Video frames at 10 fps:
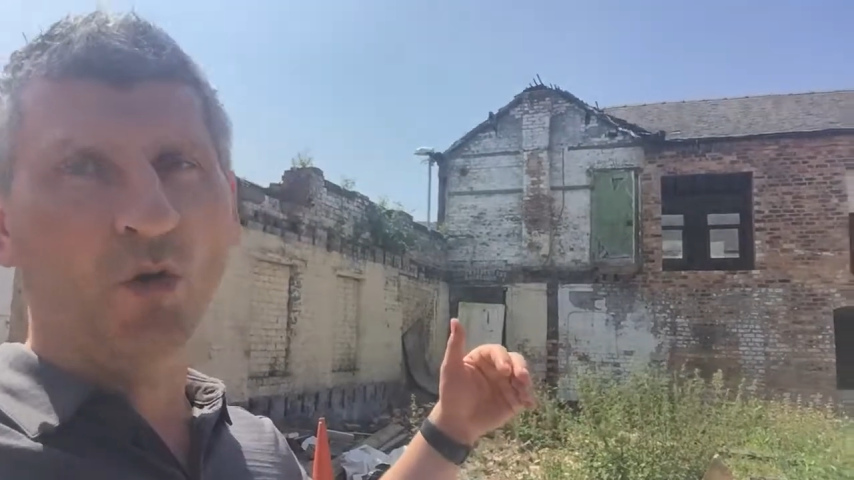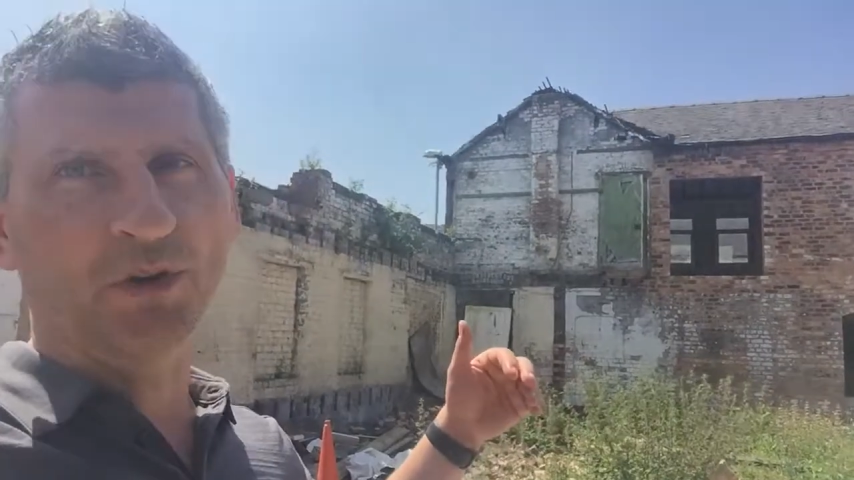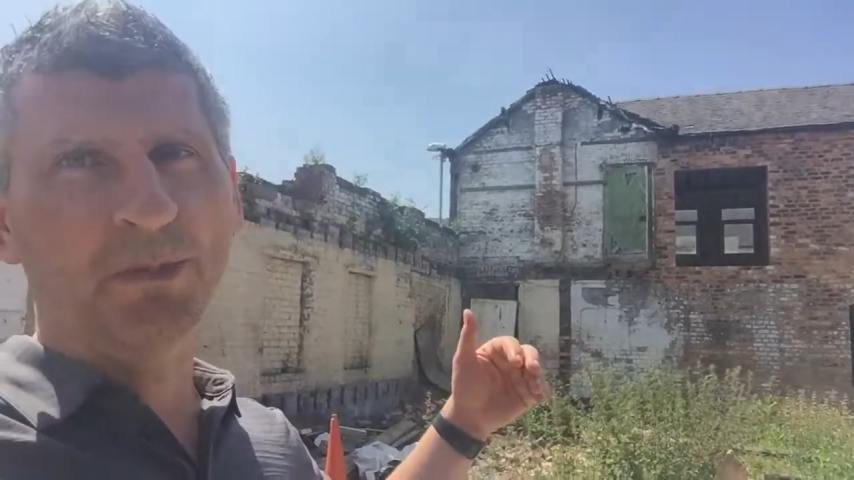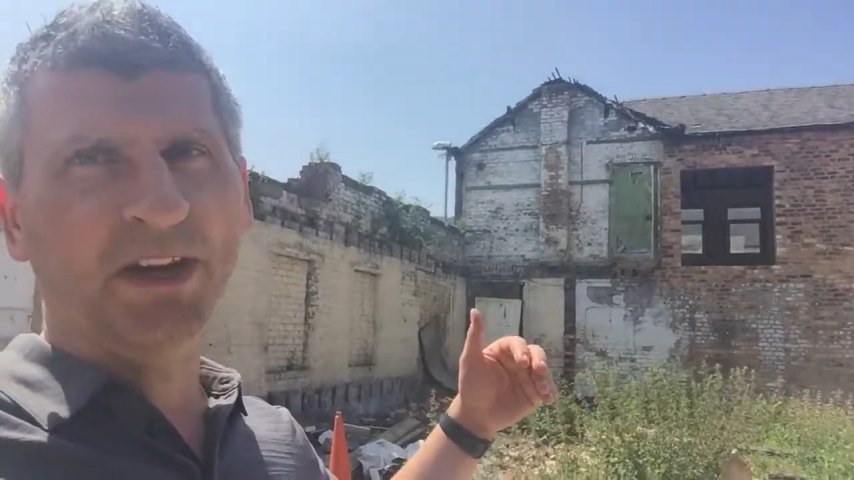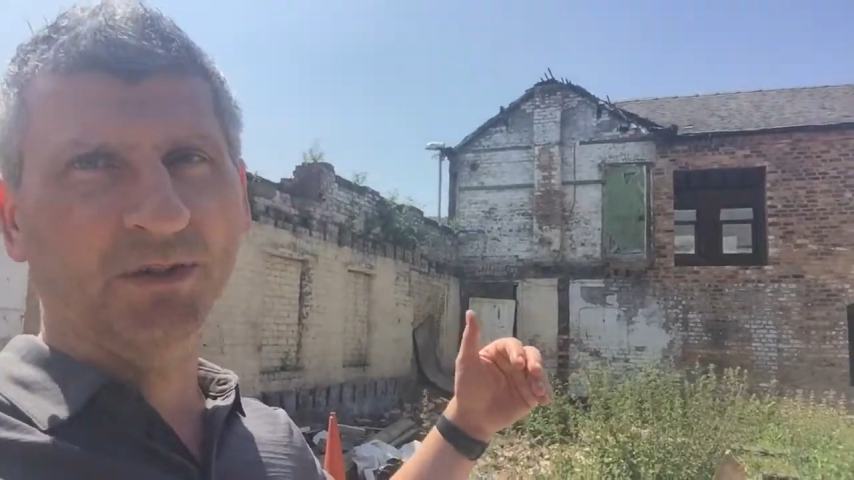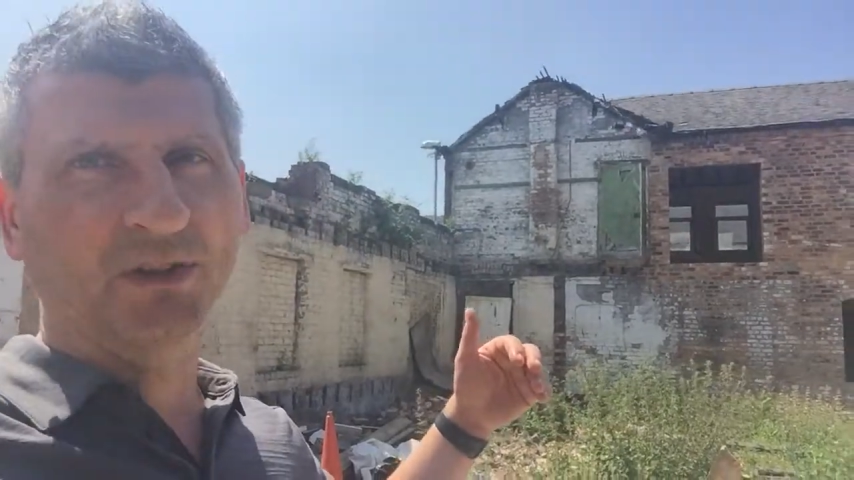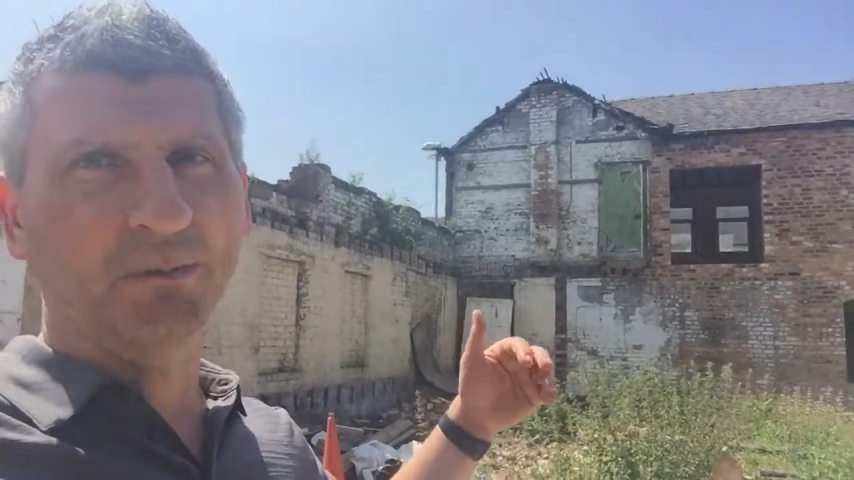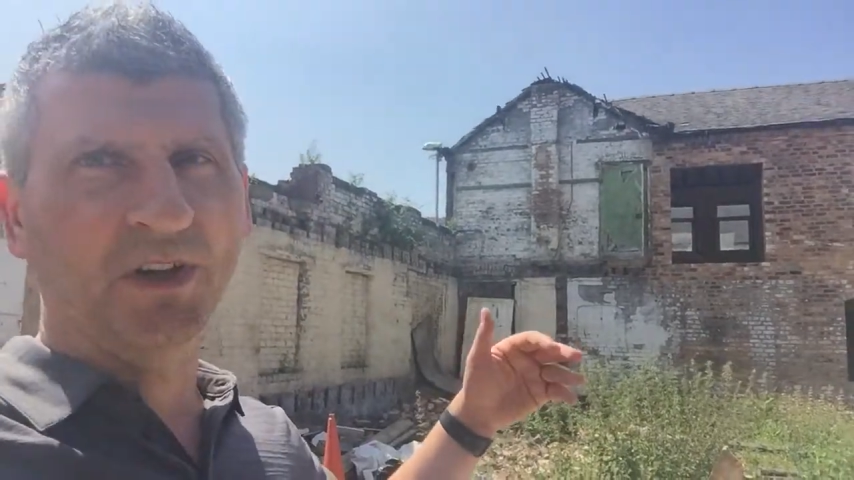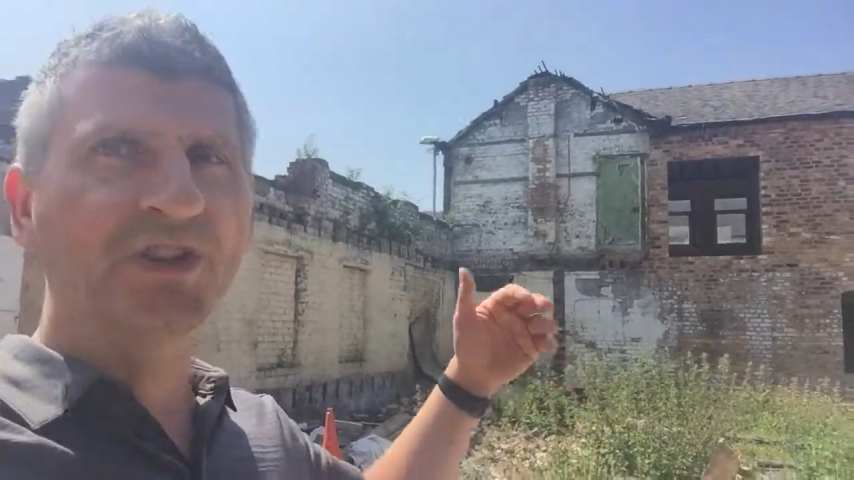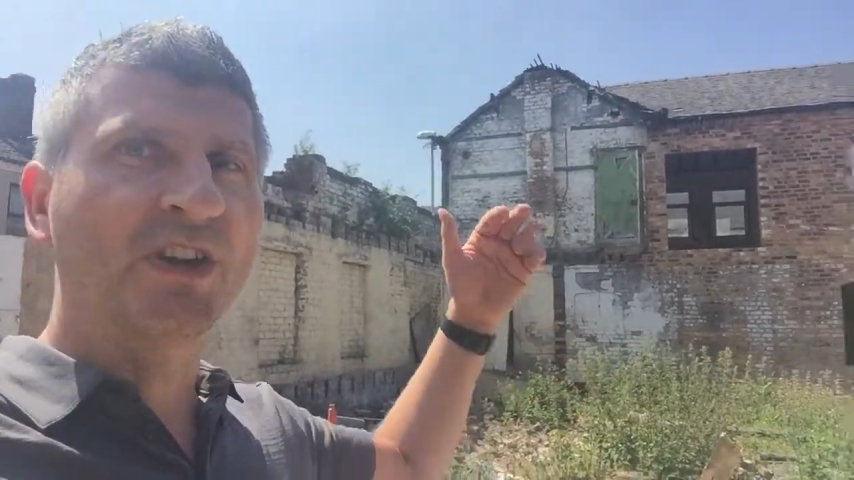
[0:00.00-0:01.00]
or depending on
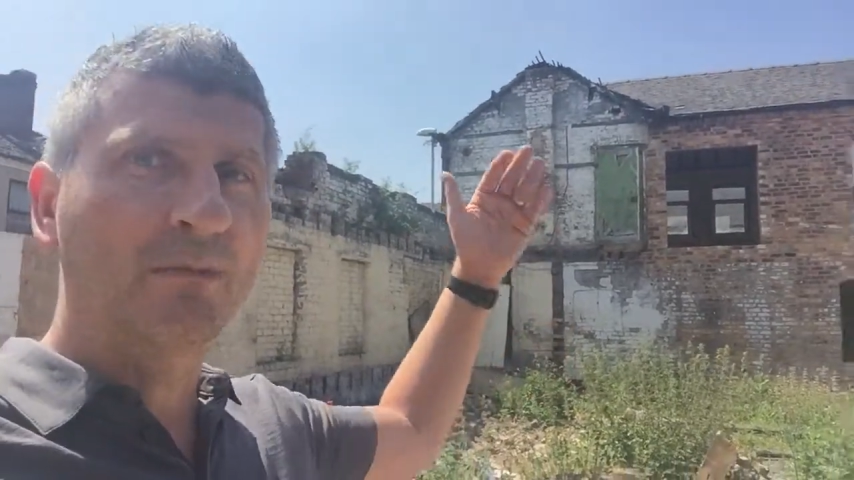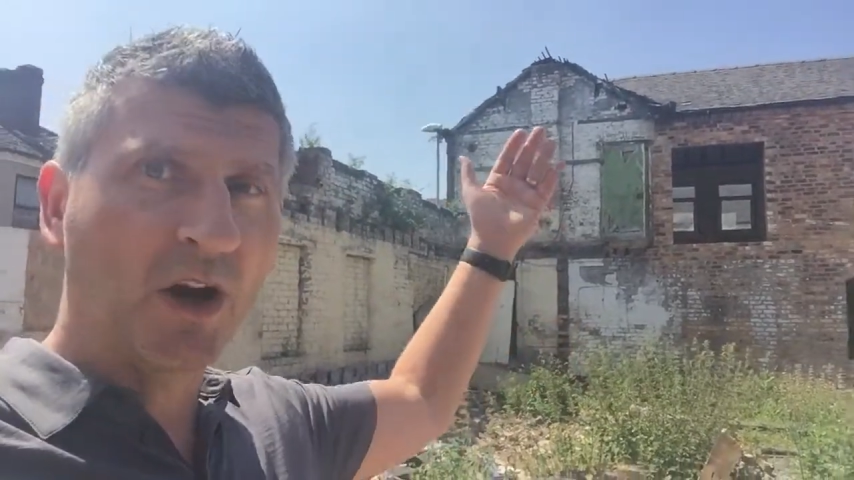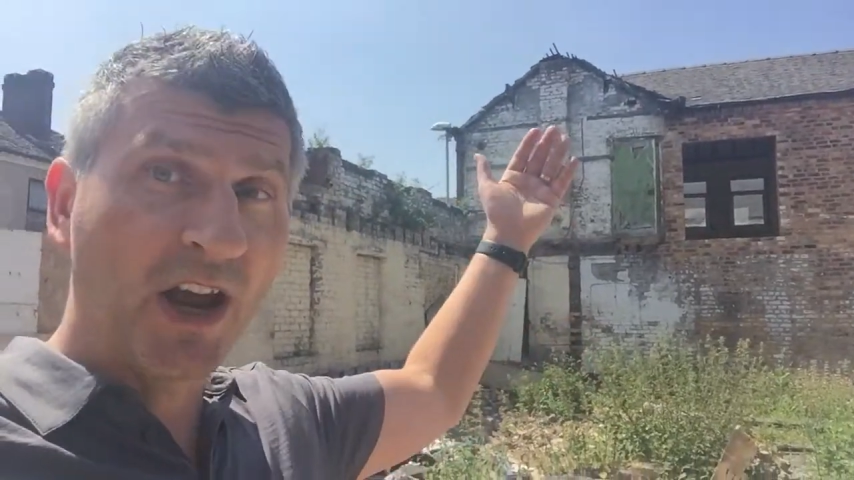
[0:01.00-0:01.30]
the budget,